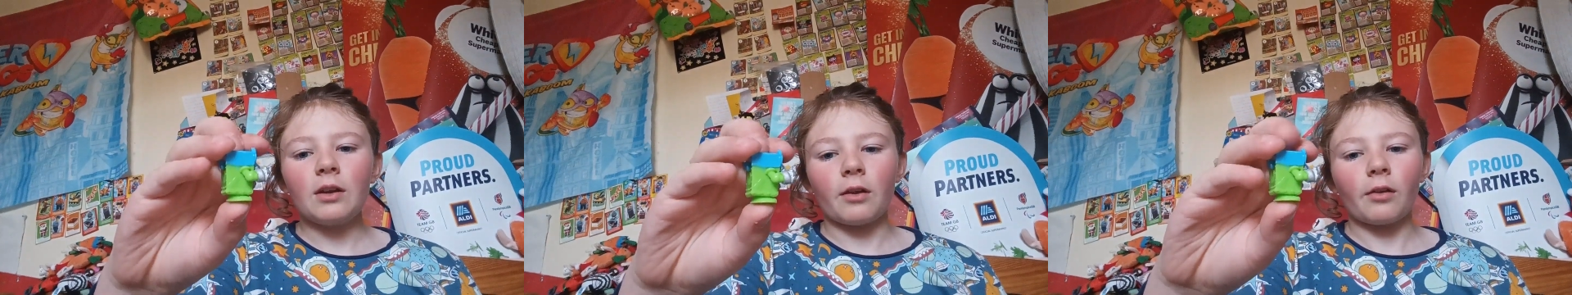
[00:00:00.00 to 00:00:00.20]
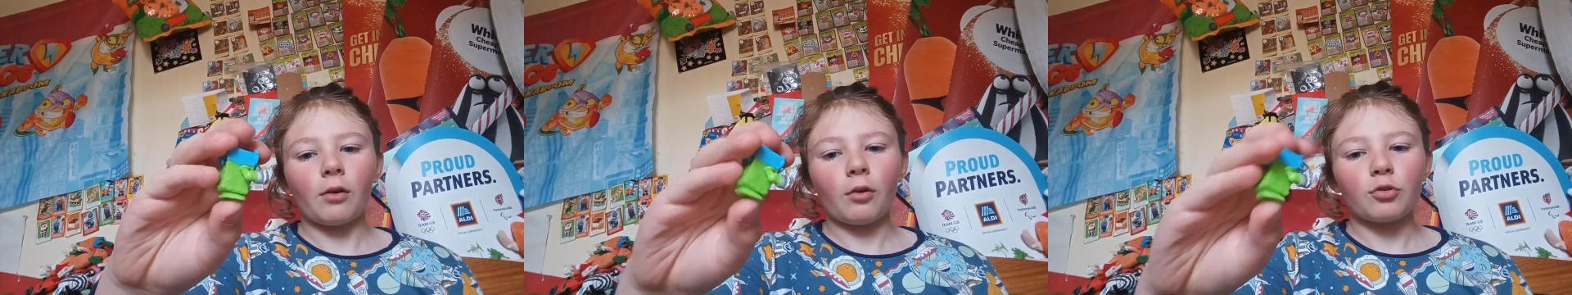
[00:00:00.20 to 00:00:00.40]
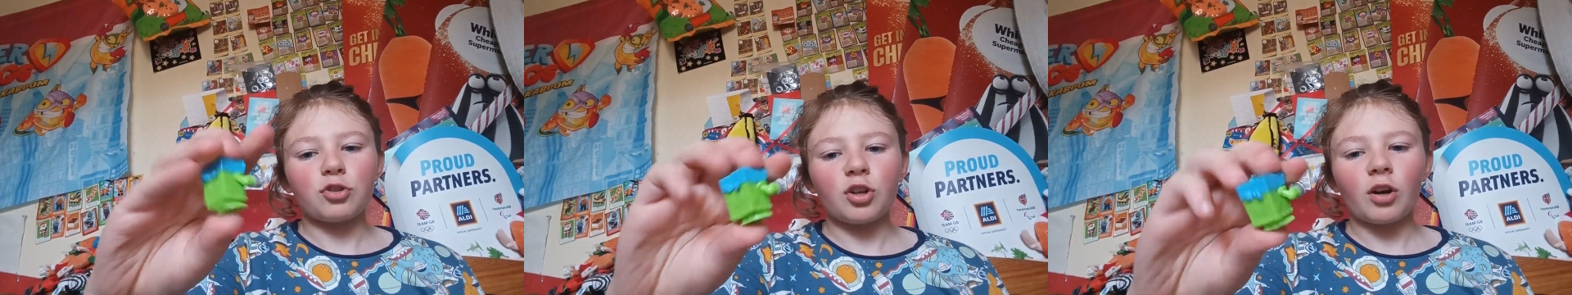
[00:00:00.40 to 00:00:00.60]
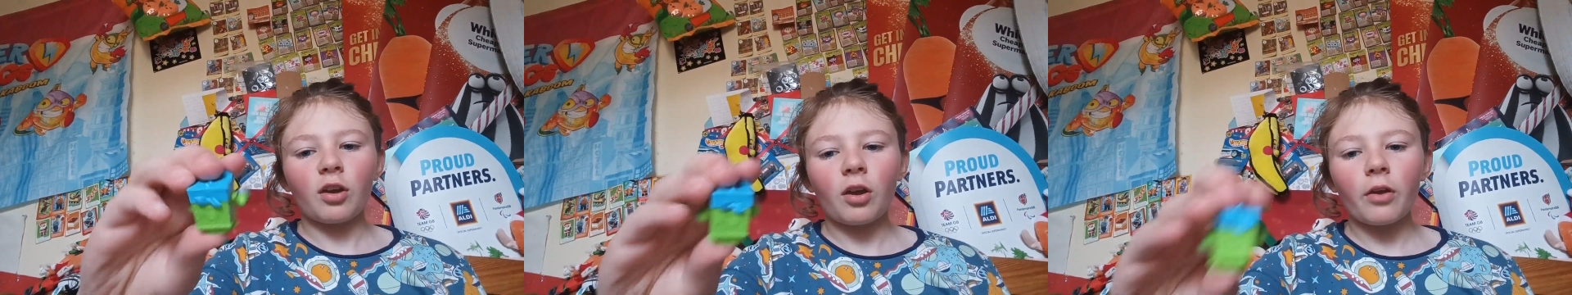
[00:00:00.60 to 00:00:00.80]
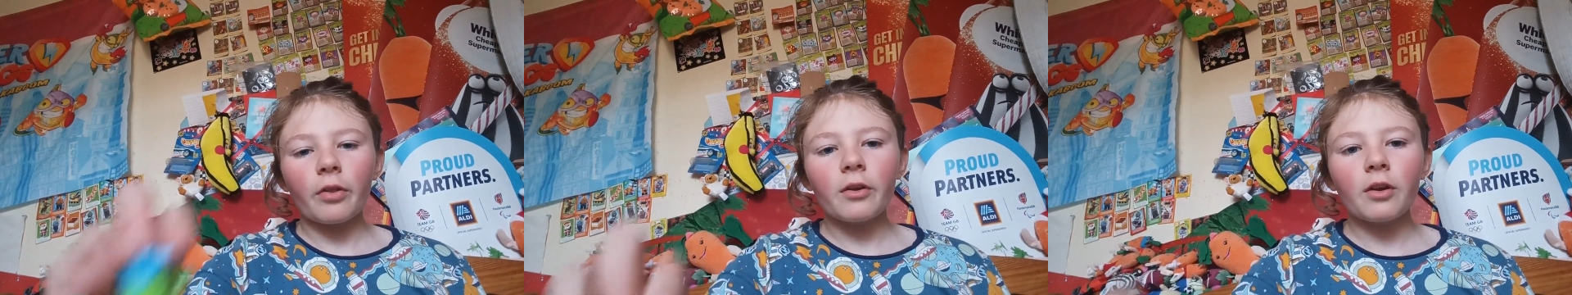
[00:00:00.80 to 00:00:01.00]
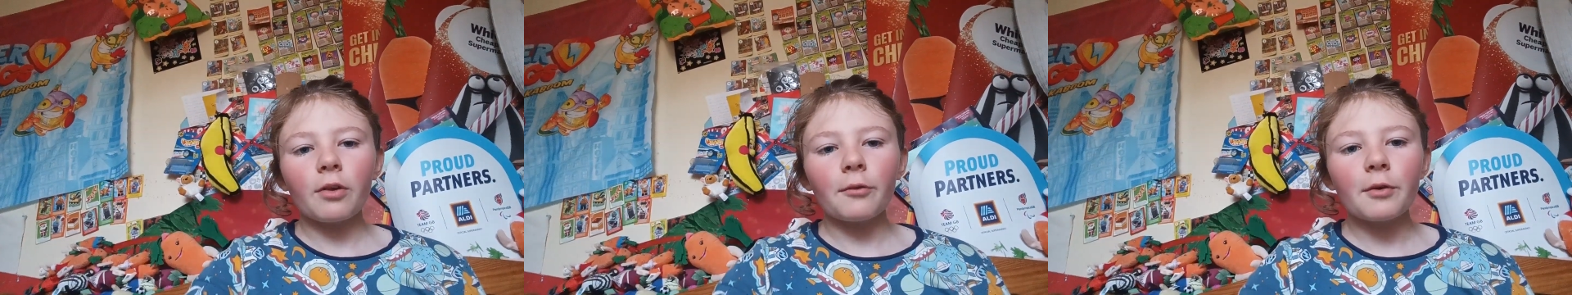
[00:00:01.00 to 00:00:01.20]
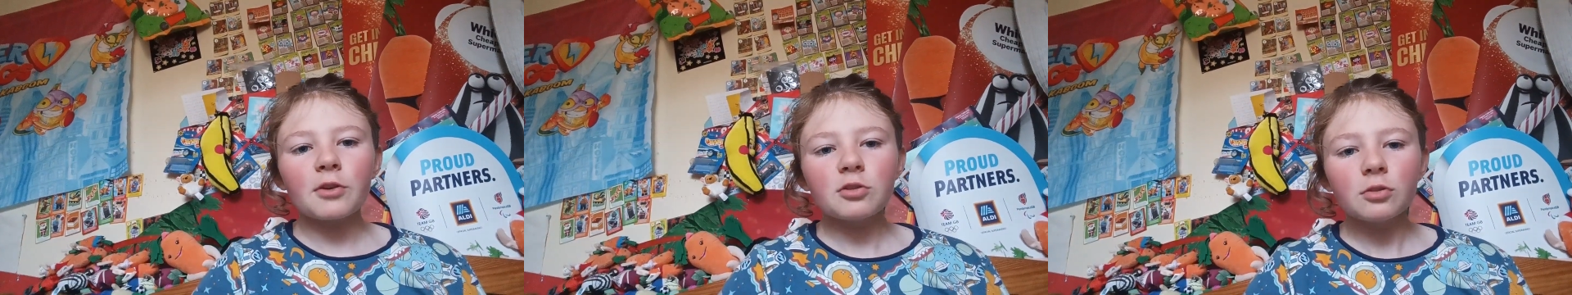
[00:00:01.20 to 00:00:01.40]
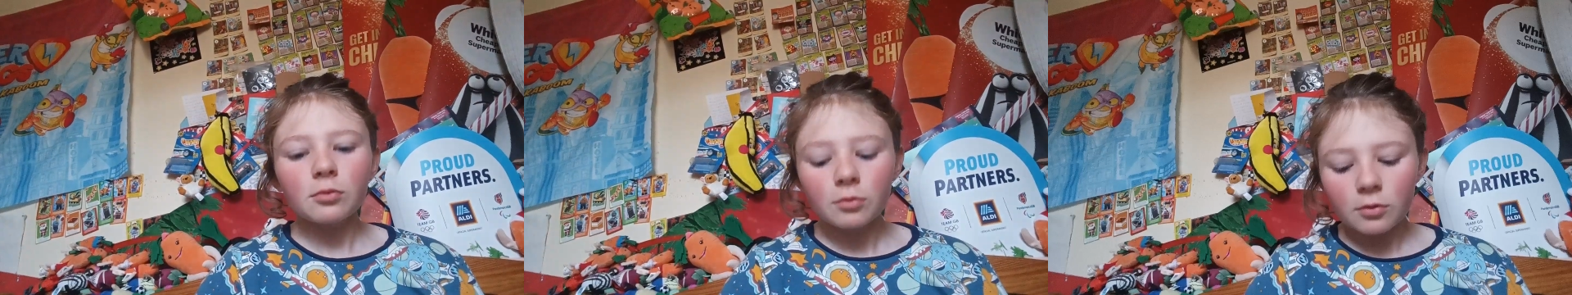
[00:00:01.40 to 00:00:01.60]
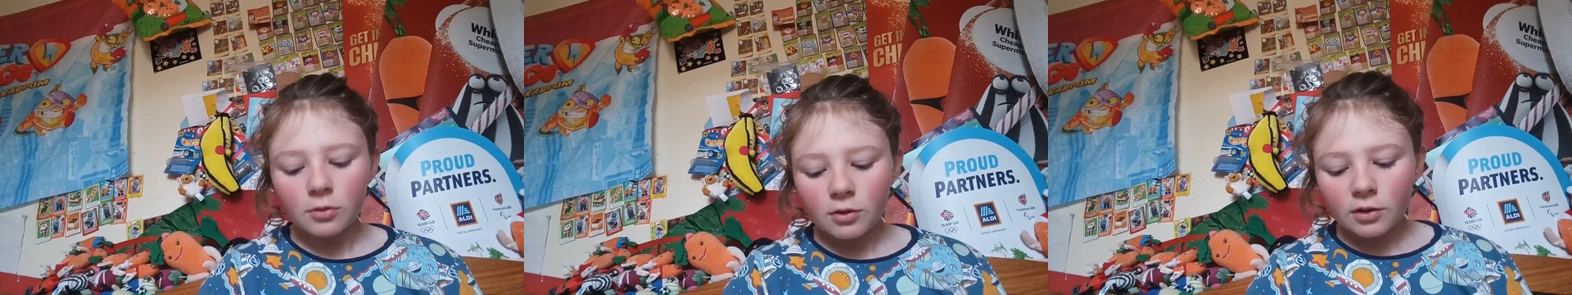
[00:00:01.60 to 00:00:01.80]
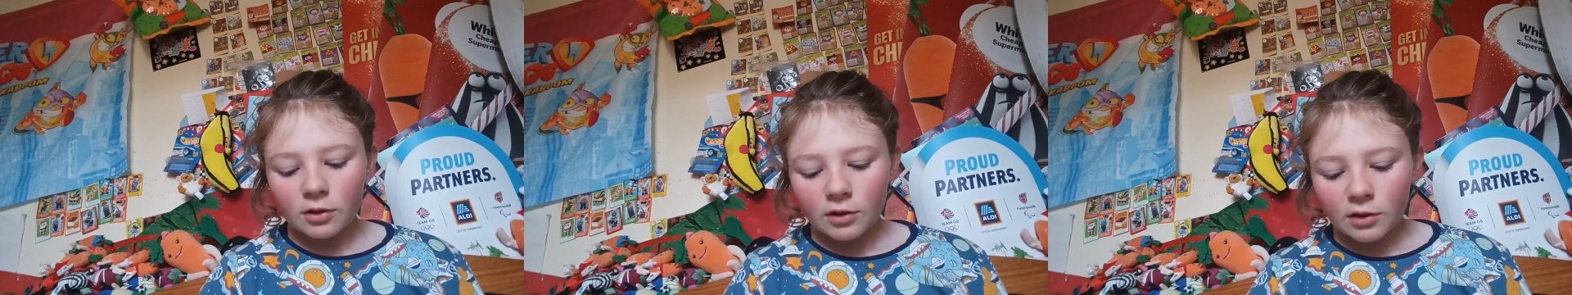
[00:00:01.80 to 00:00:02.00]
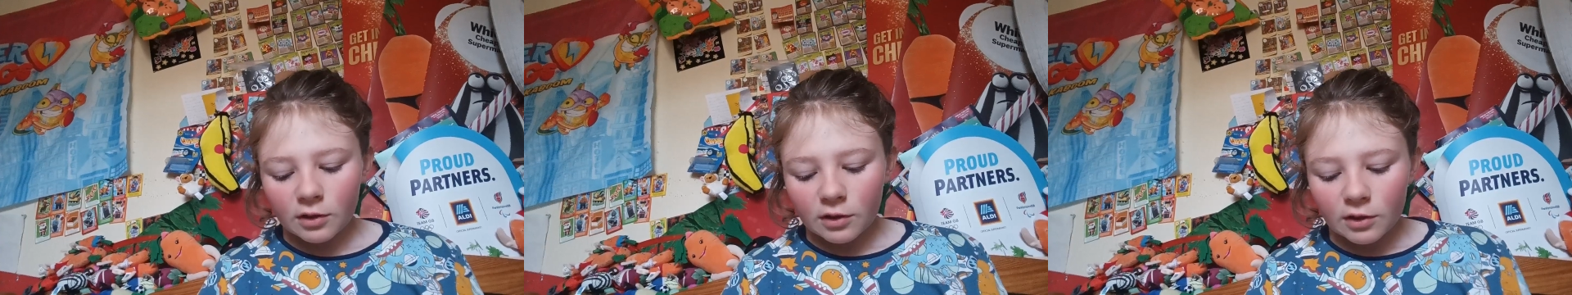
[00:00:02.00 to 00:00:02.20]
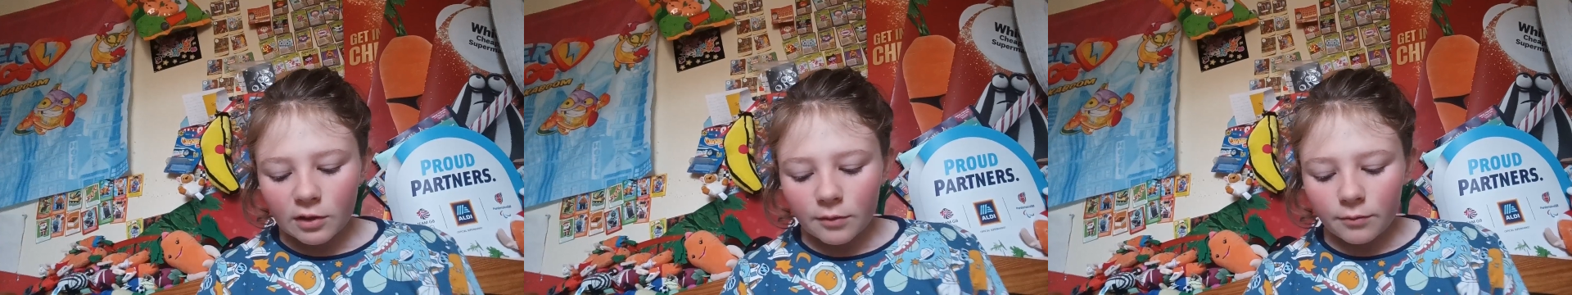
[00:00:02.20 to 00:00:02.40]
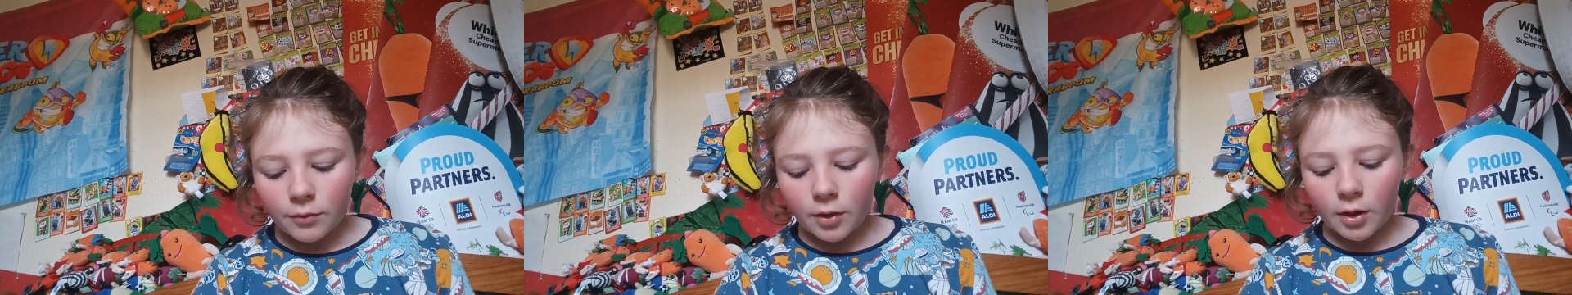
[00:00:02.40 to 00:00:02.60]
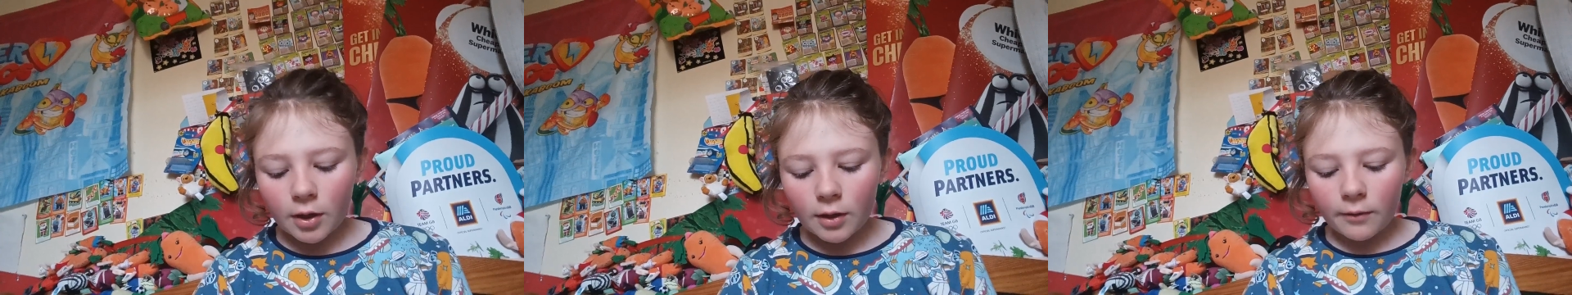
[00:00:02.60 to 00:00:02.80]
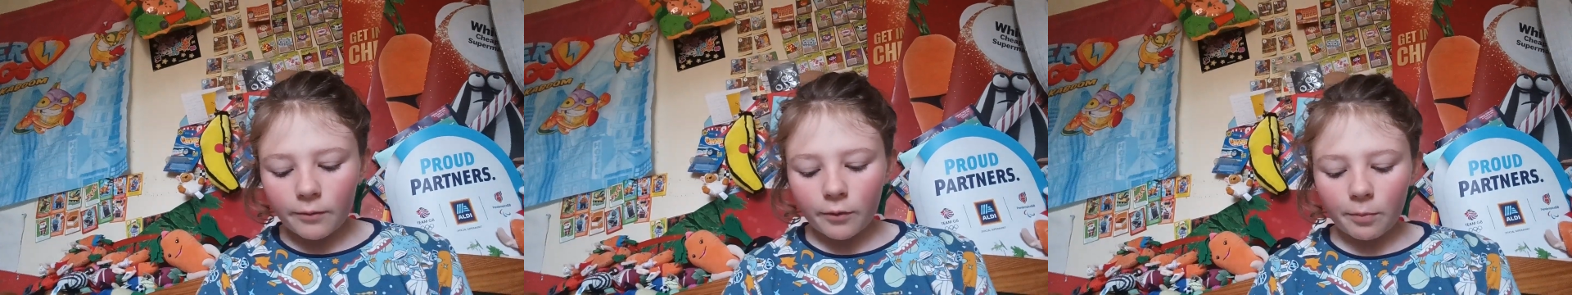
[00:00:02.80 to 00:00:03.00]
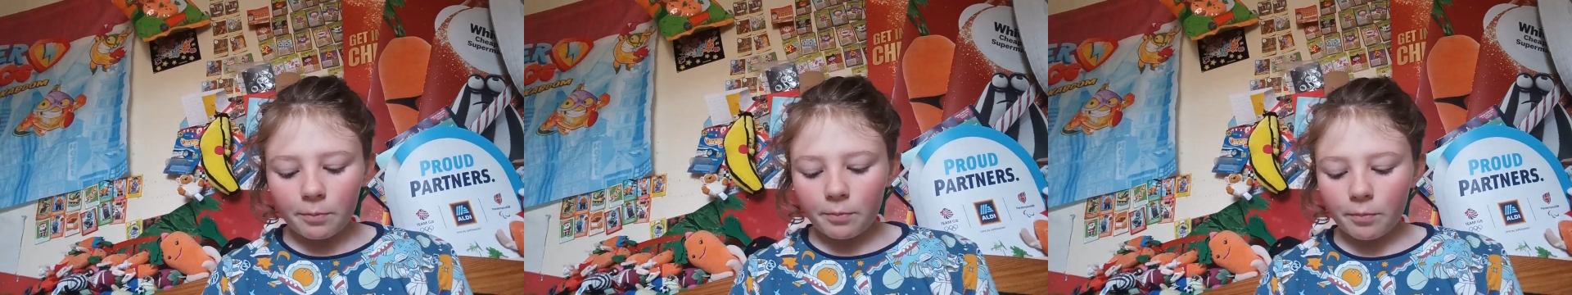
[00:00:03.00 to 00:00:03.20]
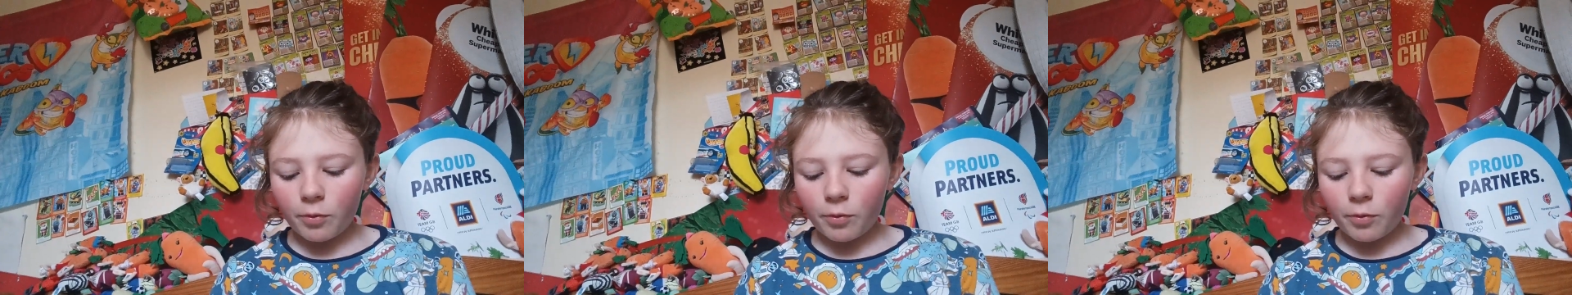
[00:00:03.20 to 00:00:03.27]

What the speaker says: He's a lot chunkier than his original. And